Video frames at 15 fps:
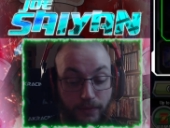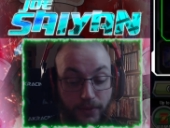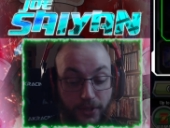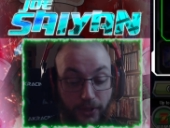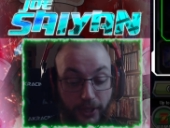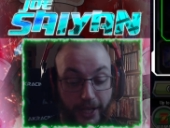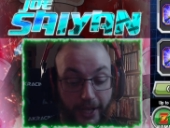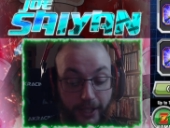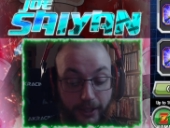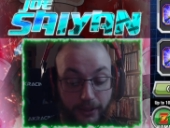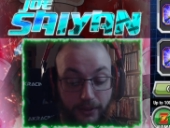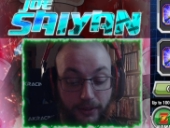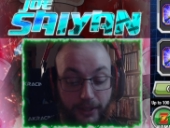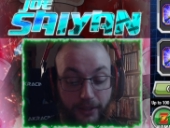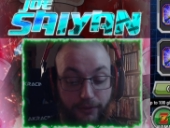So like,
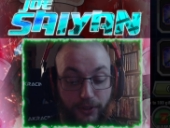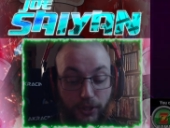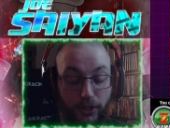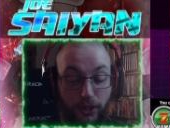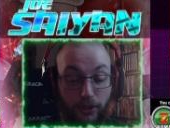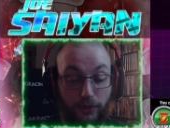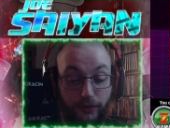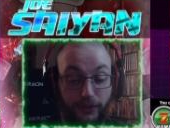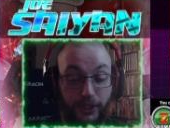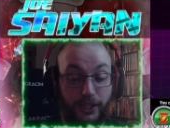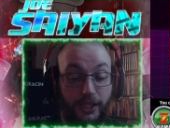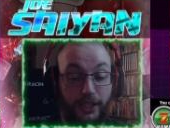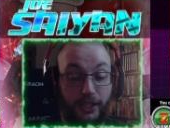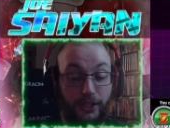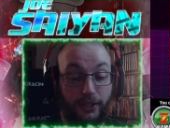if you go over
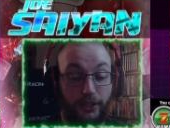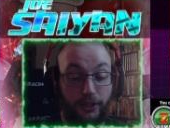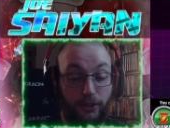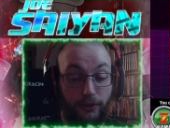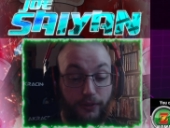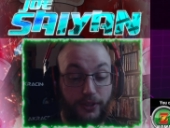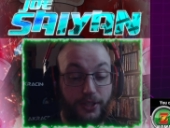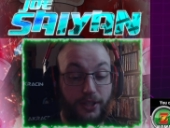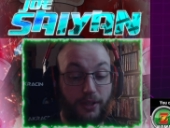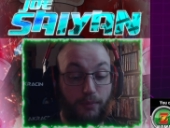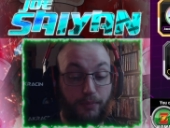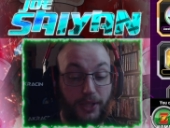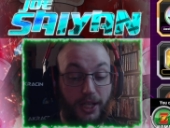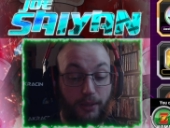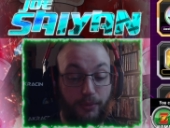here, over to the
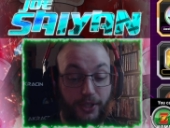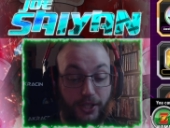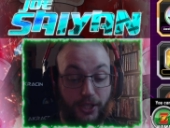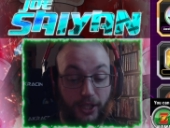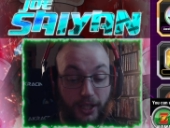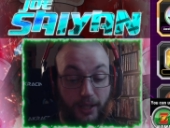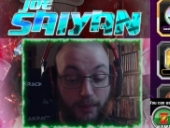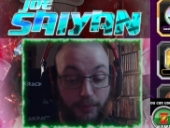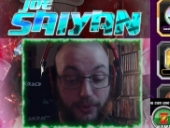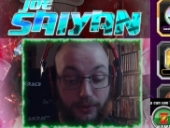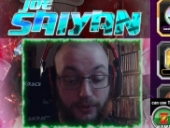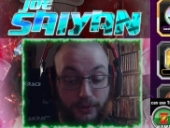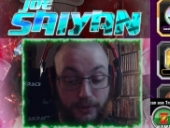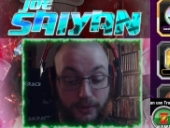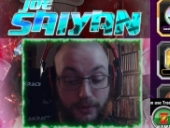Baba shop,
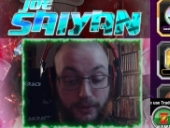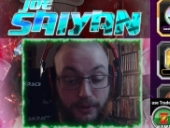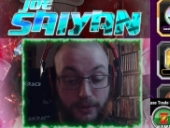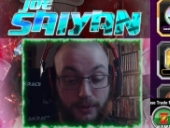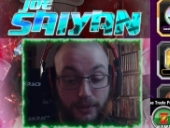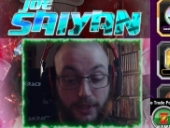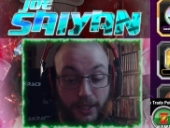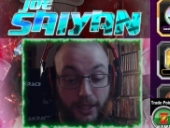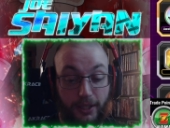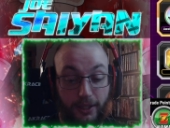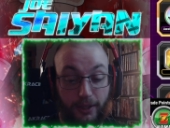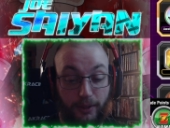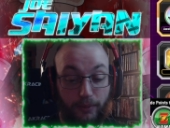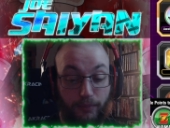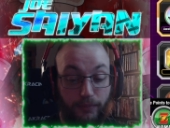
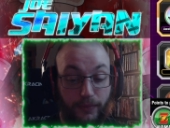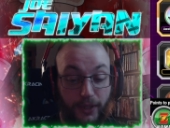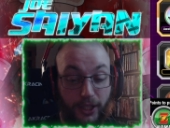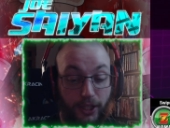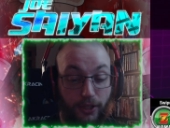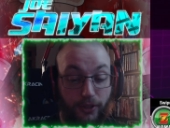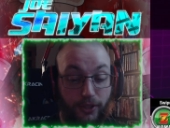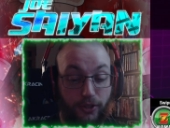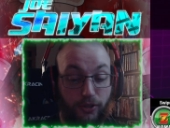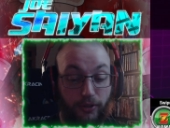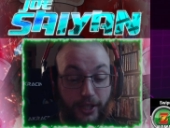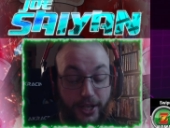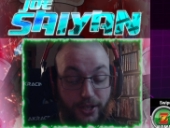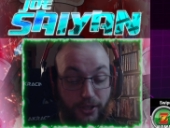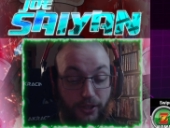um, you go to
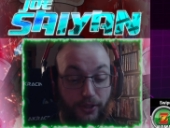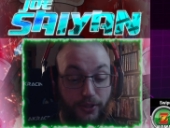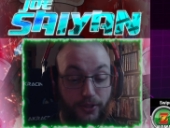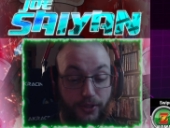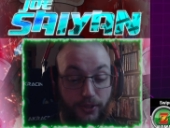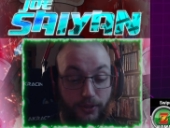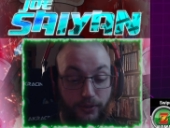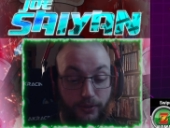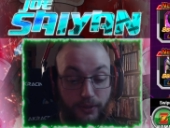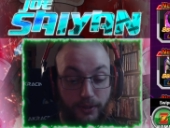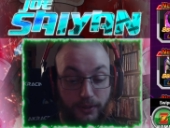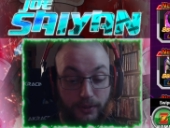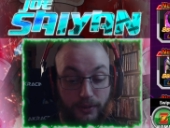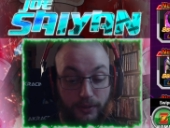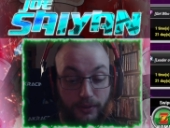treasures.
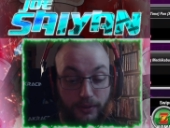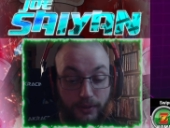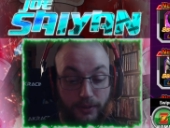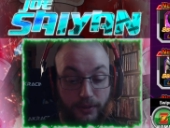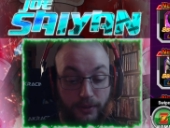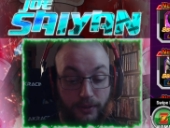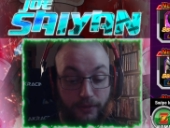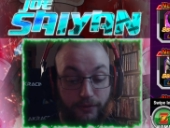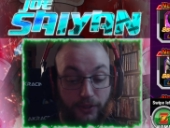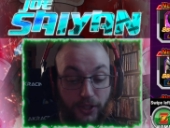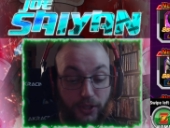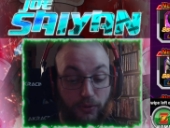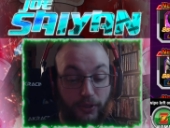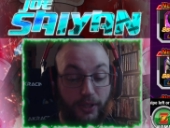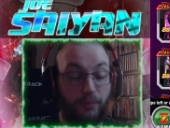
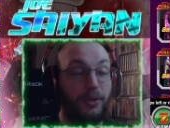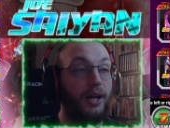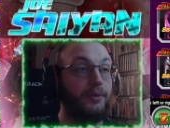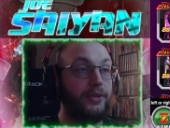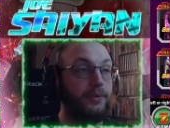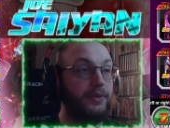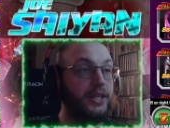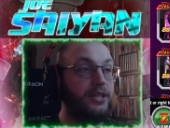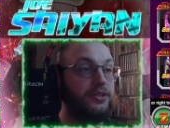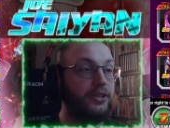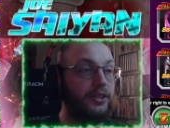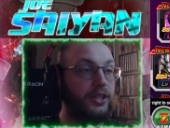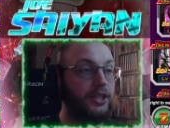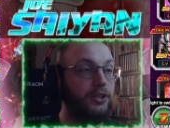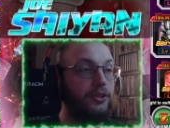First one that pops up. These are
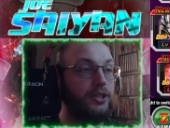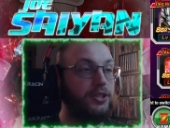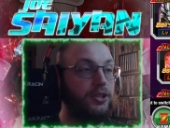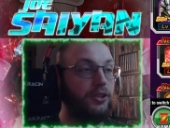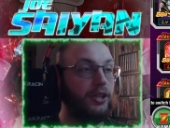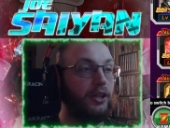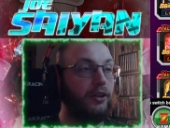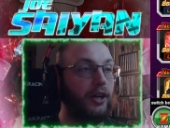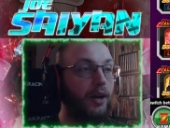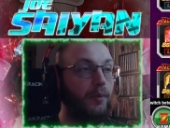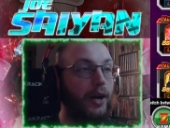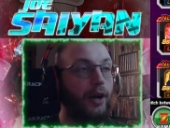the units you can grab.